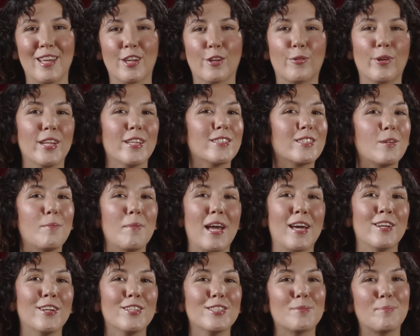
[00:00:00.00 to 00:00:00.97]
Greetings,
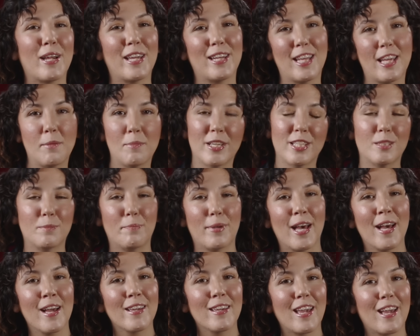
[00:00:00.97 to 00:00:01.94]
Commanders! My name is
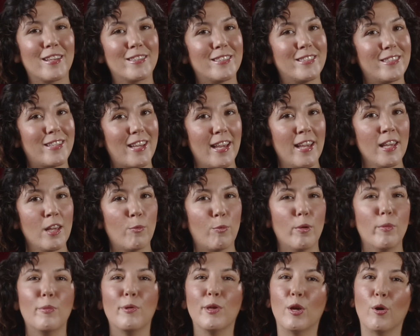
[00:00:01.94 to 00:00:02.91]
Beck, and today
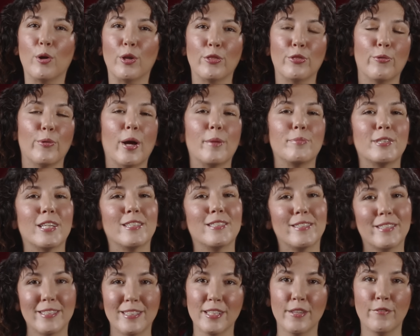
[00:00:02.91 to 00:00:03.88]
we will be going through Update
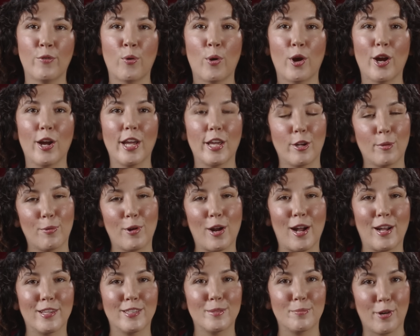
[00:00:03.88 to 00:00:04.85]
64,
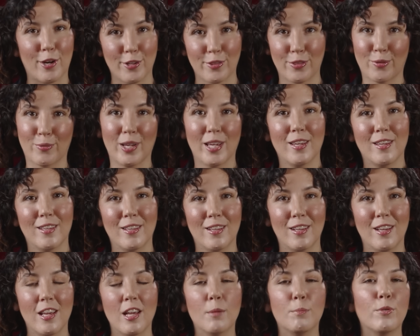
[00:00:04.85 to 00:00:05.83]
Enterprise Part 3.
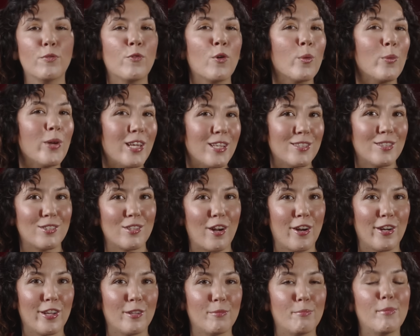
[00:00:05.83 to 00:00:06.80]
Before we get
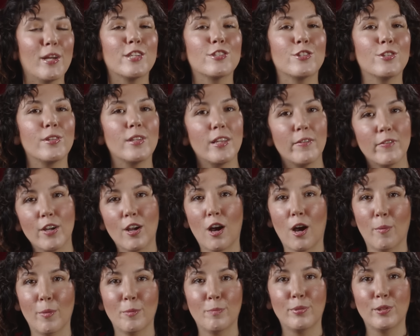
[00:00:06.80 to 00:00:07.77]
started, make sure you leave a
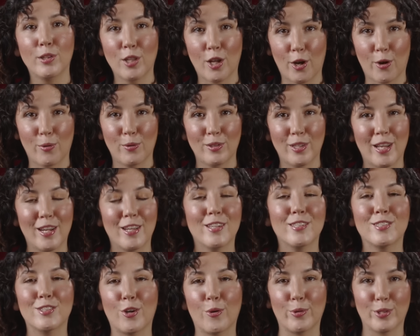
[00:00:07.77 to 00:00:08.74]
comment below letting
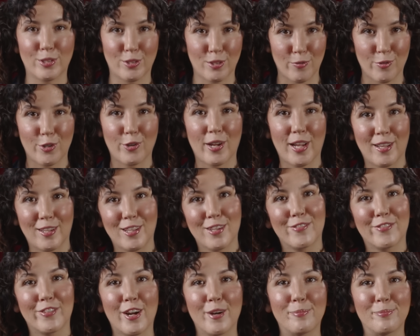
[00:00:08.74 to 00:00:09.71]
us know what server you're hailing
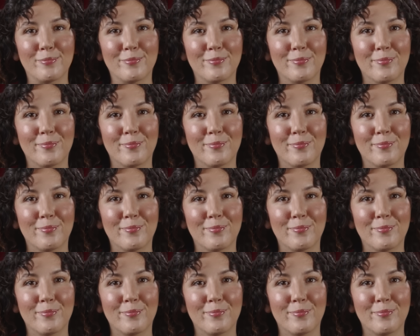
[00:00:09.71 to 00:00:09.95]
from.